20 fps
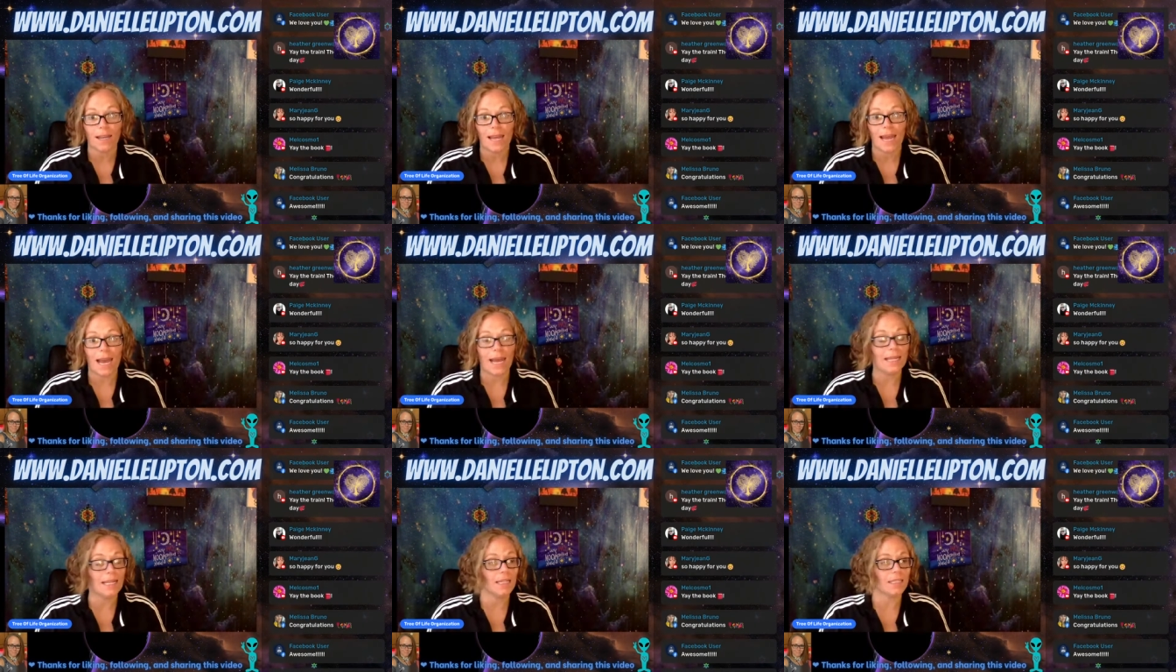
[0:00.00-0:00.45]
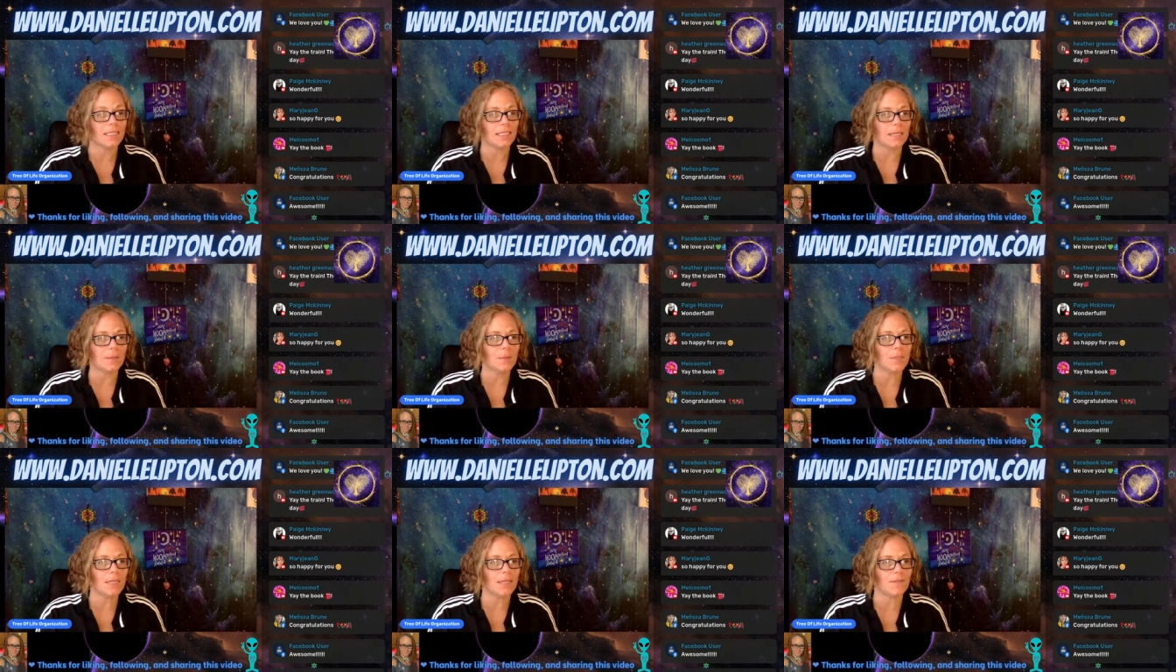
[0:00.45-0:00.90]
And then
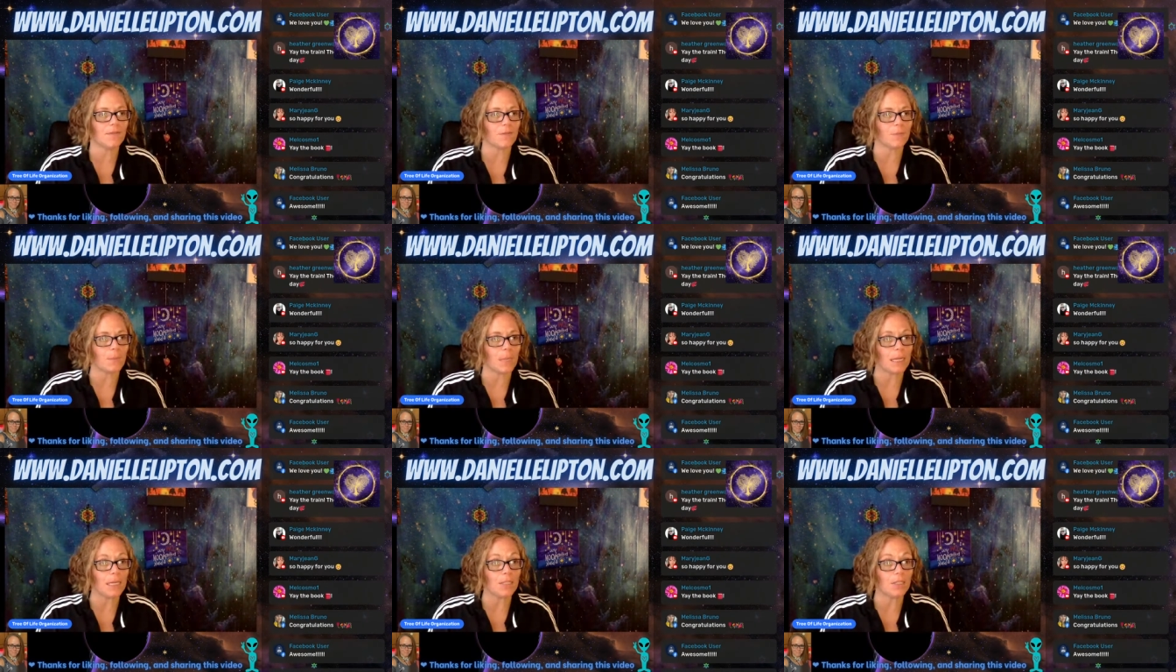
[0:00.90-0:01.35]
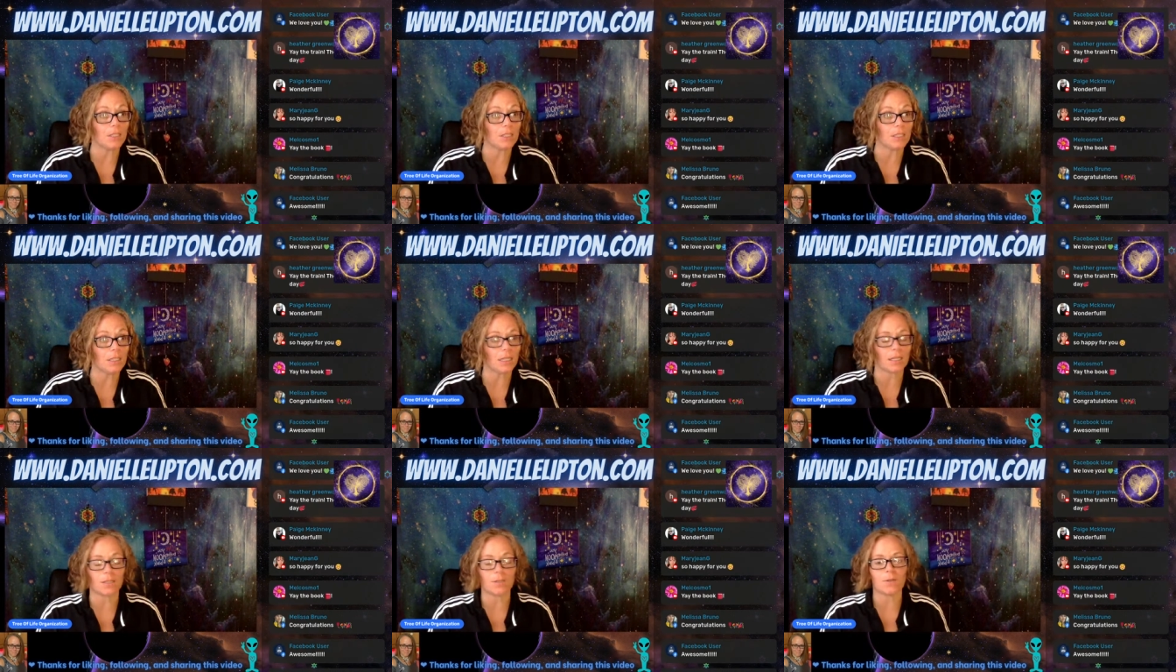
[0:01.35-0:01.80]
some of the information,
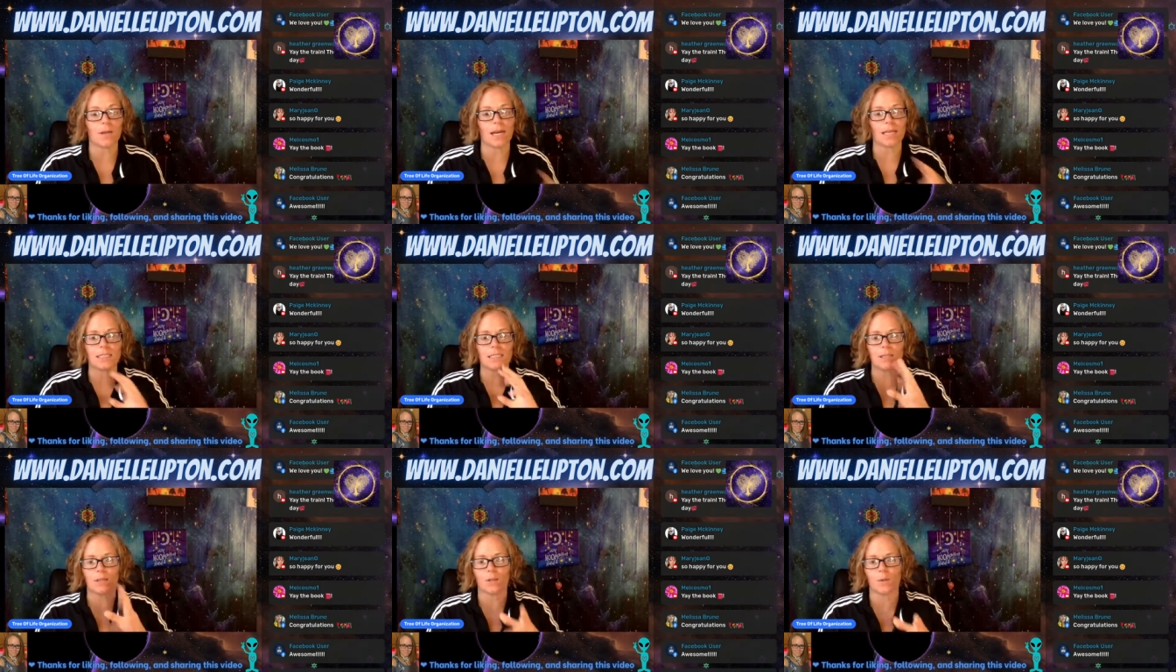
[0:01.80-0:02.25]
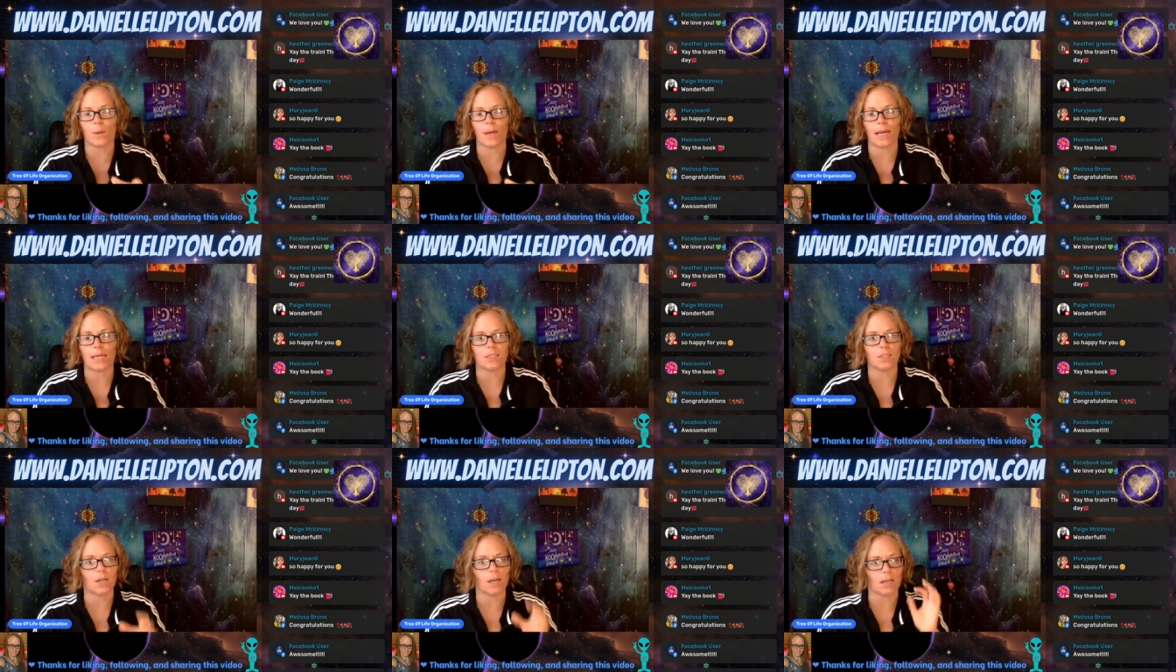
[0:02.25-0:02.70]
like you guys hear the way
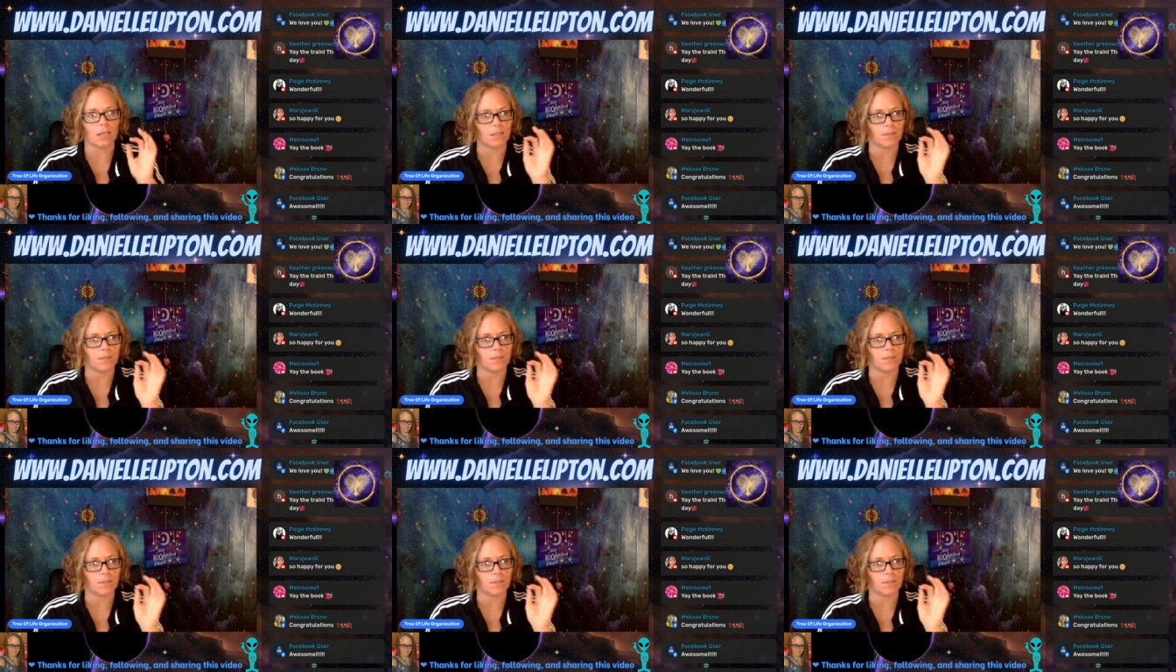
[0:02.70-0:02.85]
I talk,